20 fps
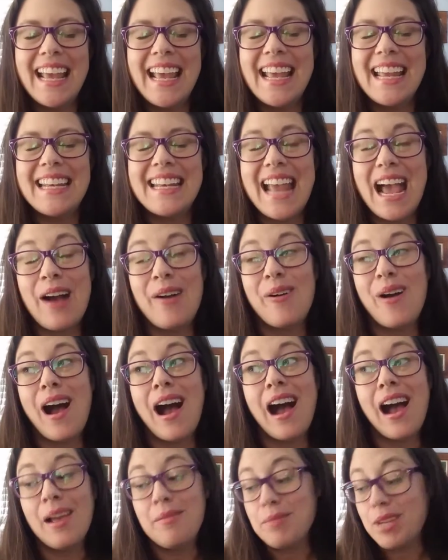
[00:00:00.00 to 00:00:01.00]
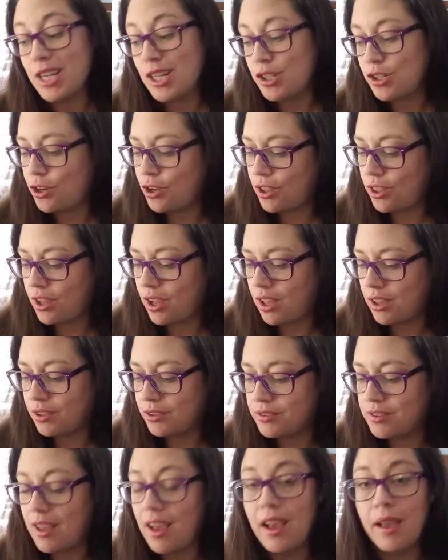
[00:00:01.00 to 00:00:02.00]
Now I'm going to show you the colors
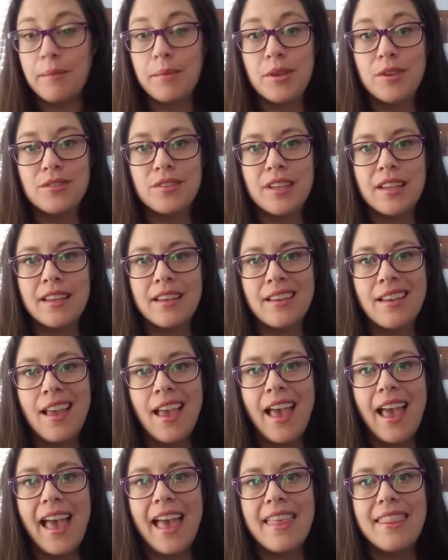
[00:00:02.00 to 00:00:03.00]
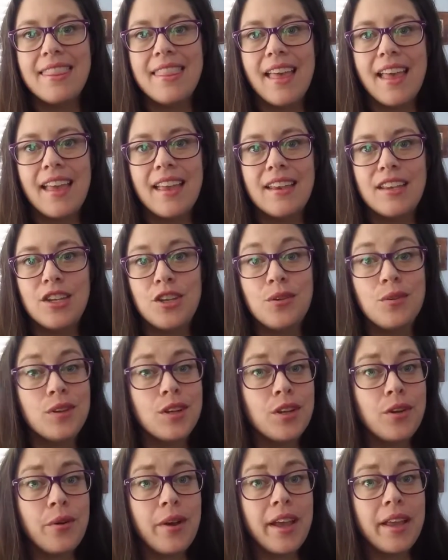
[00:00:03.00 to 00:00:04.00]
I'm using, and then you can go
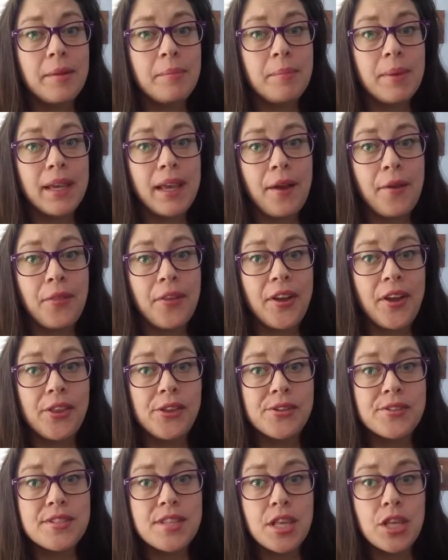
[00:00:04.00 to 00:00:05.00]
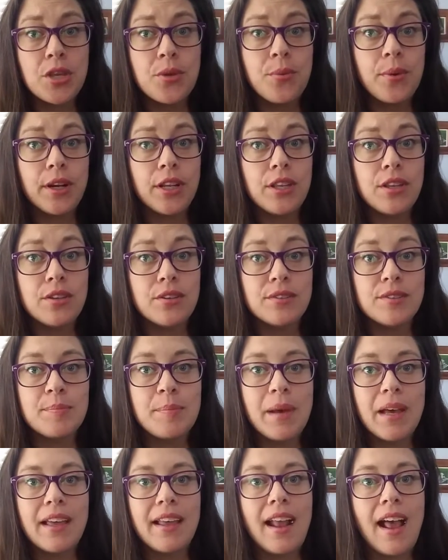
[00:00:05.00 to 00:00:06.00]
ahead and pick out the colors that you want to use,
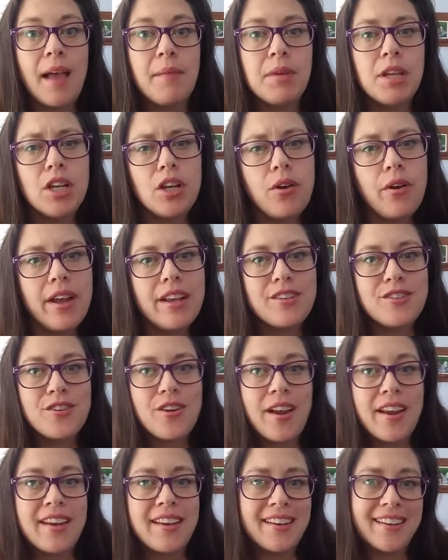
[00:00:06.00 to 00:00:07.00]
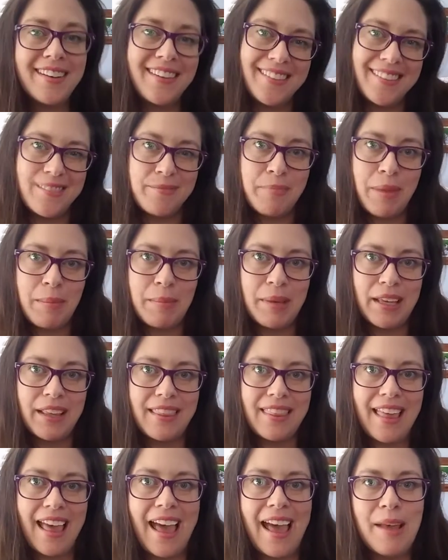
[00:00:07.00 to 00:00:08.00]
but I'm going to go ahead and try and mimic
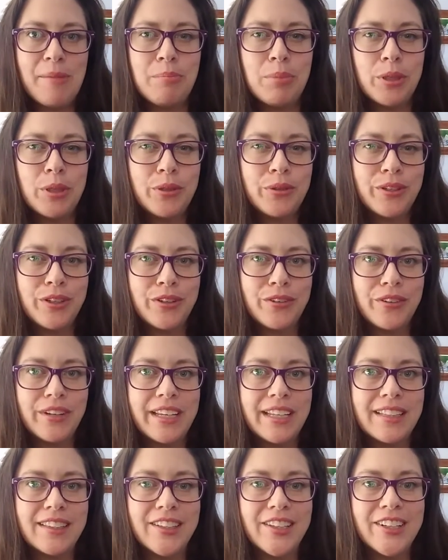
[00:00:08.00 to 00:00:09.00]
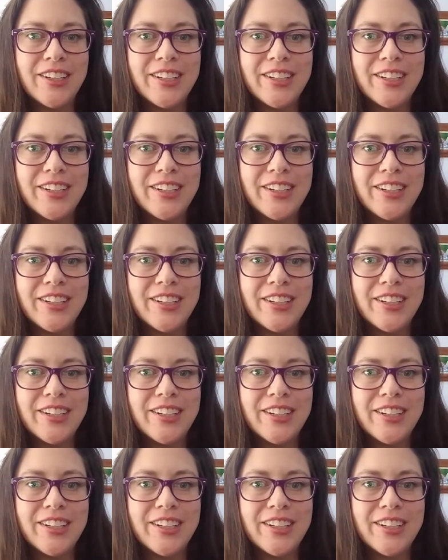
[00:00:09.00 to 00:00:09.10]
that blue and green look.